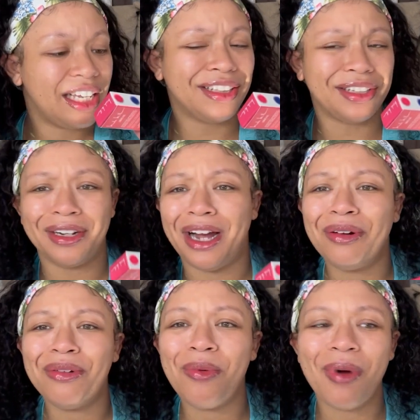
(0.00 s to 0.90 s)
Hiller. I
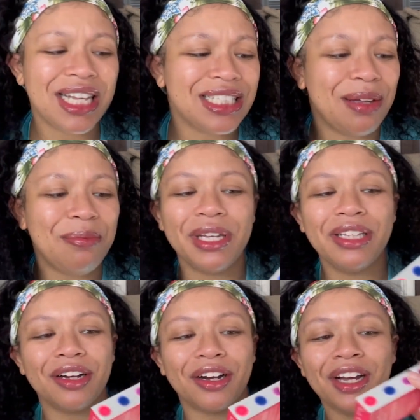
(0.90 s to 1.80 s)
don't know why I said
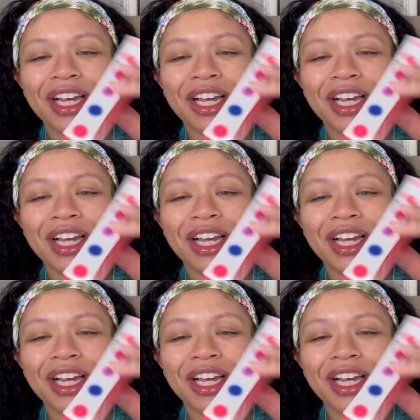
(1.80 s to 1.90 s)
Miller.